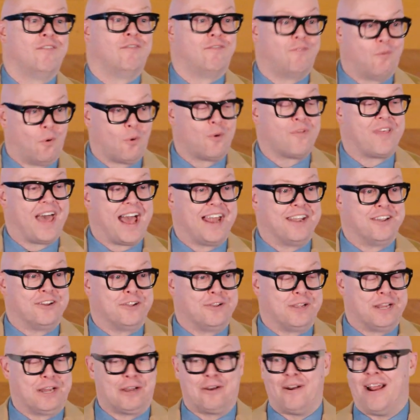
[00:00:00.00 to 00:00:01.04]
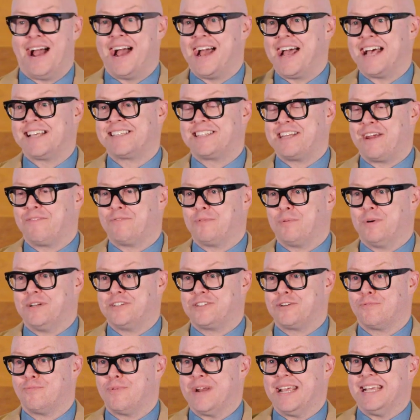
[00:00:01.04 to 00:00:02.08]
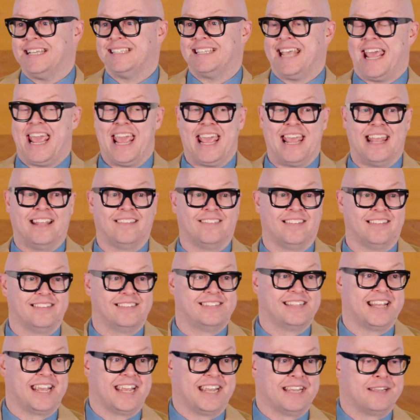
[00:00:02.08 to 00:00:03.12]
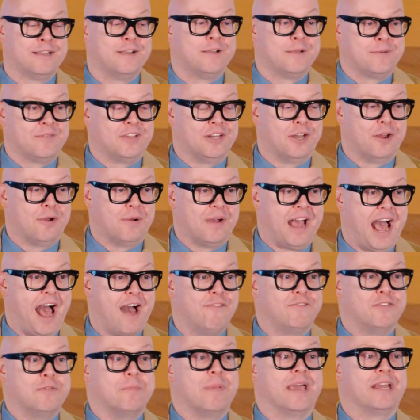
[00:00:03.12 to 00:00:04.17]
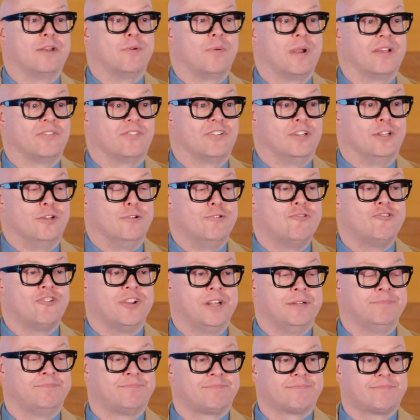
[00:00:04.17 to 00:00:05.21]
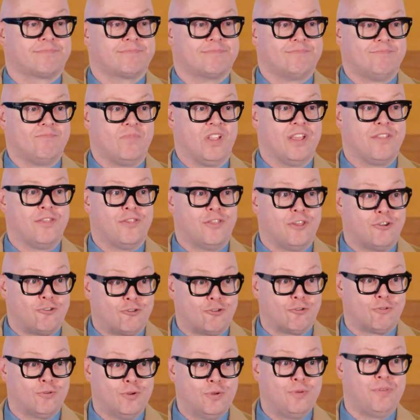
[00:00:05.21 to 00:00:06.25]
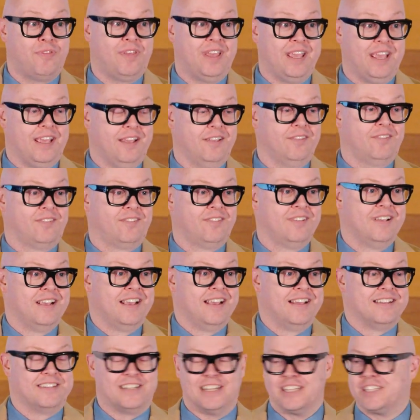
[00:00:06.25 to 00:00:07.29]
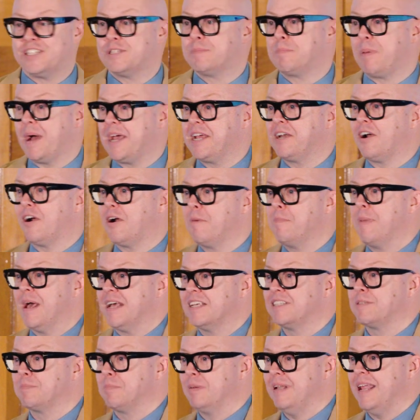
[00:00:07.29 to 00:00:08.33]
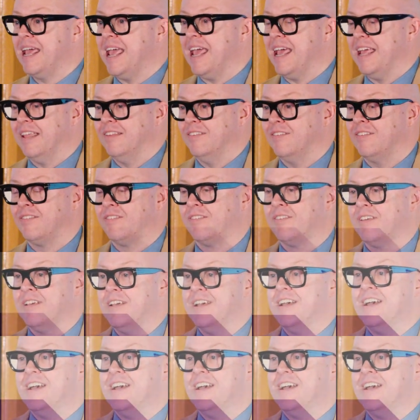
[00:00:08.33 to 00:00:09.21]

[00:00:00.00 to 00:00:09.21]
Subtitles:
for that new year. I asked everyone to raise hands and say, have you made a resolution? The truth is, despite our best plans,